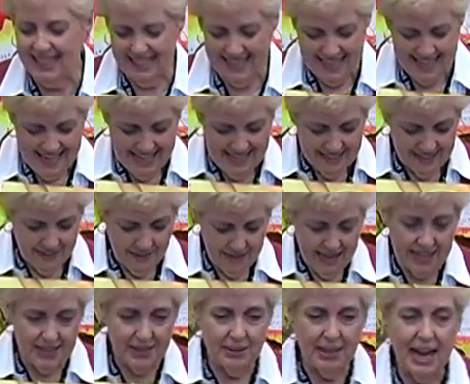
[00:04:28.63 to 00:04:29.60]
right. So
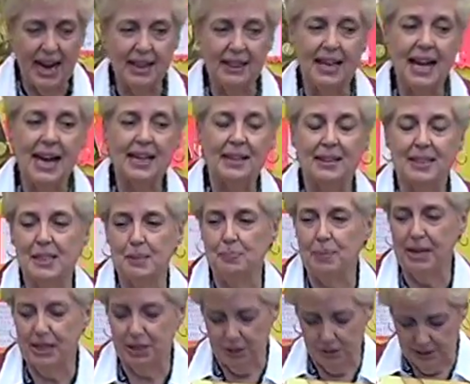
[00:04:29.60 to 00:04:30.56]
that's why I like this
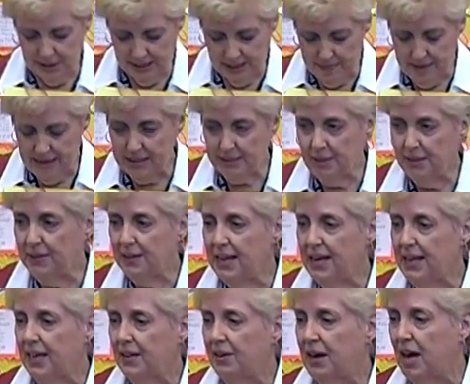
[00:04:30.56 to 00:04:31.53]
picture because it makes me
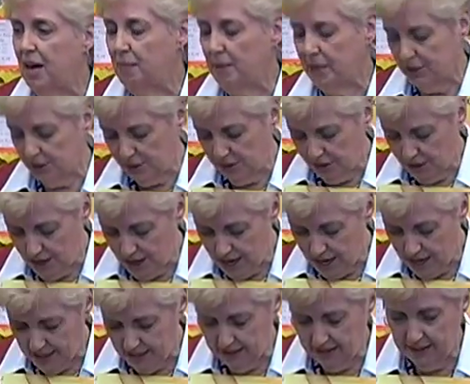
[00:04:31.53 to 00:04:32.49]
think of how much
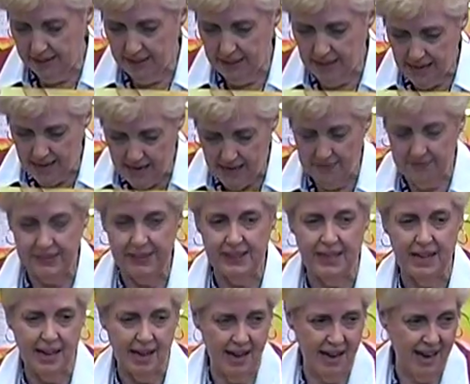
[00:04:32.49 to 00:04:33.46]
God
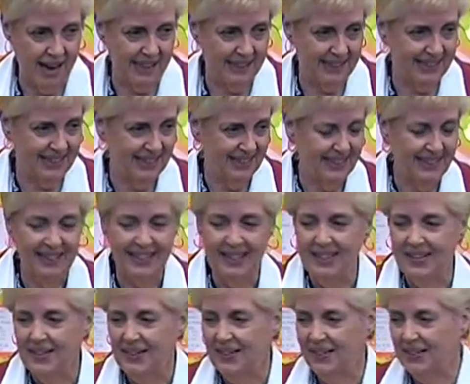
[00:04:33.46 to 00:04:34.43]
loves us.
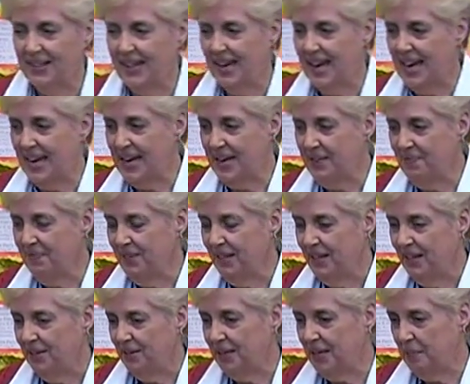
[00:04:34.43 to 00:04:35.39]
Okay?
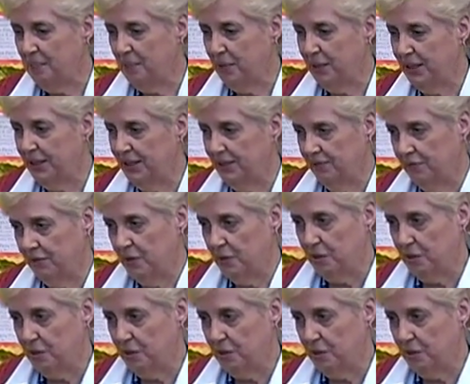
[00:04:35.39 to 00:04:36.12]
He boys in the